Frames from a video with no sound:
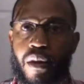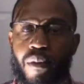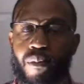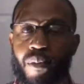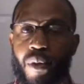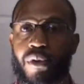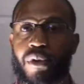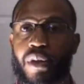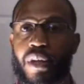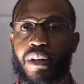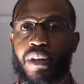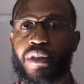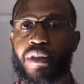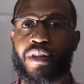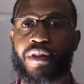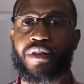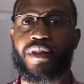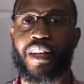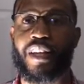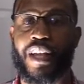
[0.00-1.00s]
But in
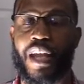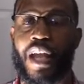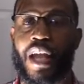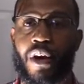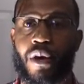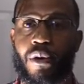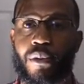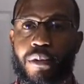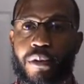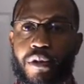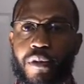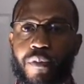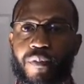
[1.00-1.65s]
this account,